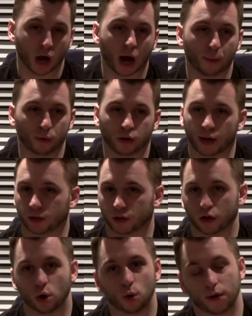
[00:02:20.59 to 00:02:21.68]
I would like to
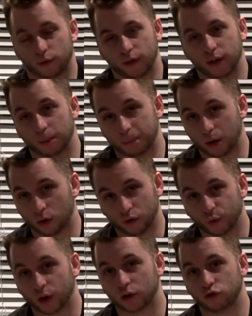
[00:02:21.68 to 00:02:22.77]
know everything about it
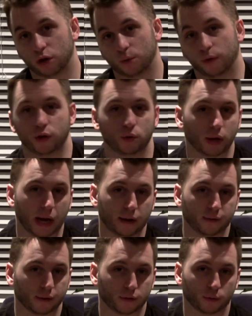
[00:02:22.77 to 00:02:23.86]
so I can share it with you
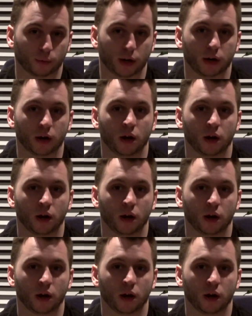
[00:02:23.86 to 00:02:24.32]
guys as to what